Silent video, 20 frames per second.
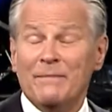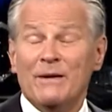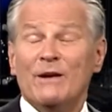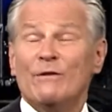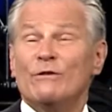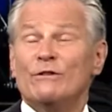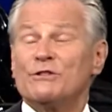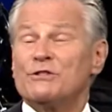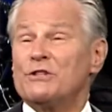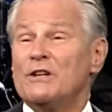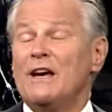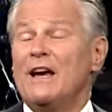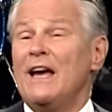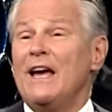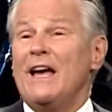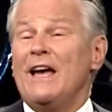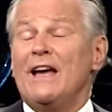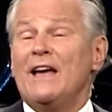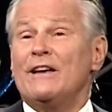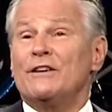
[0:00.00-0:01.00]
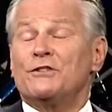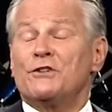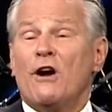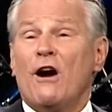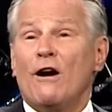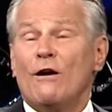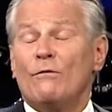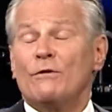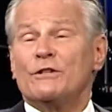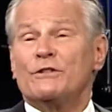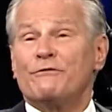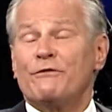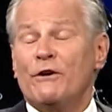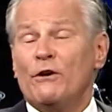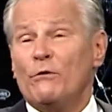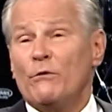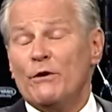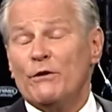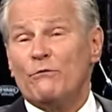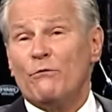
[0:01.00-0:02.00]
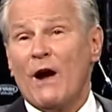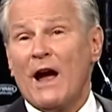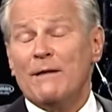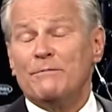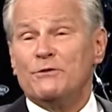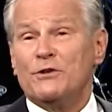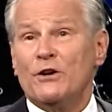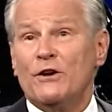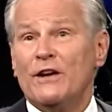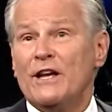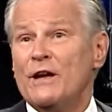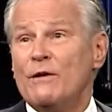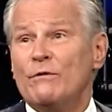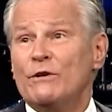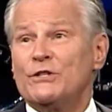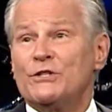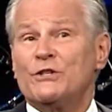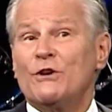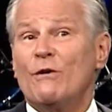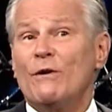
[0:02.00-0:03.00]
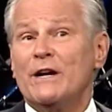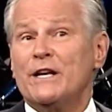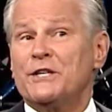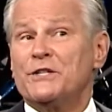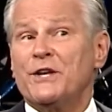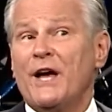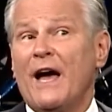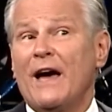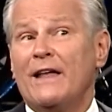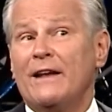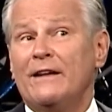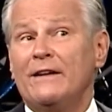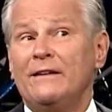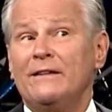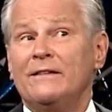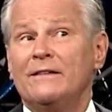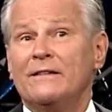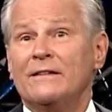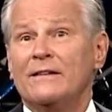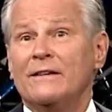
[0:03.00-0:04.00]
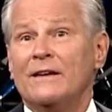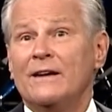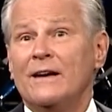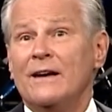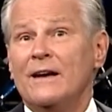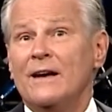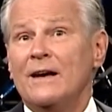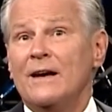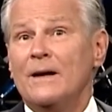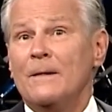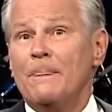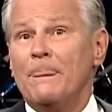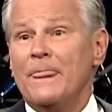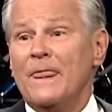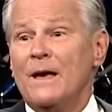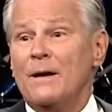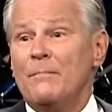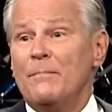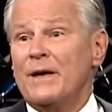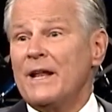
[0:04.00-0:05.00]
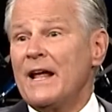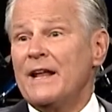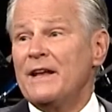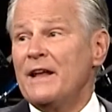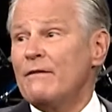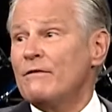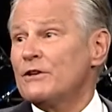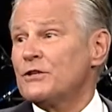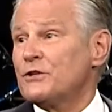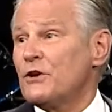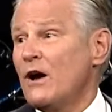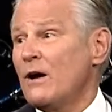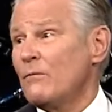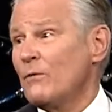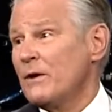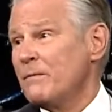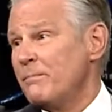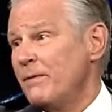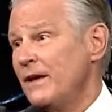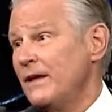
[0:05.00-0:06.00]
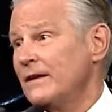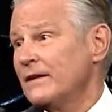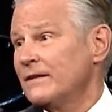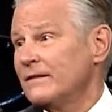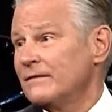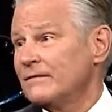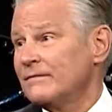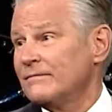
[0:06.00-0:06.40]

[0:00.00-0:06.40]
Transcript: he was, his heart was filled with rapture. He was so excited. But I never saw him repeat it.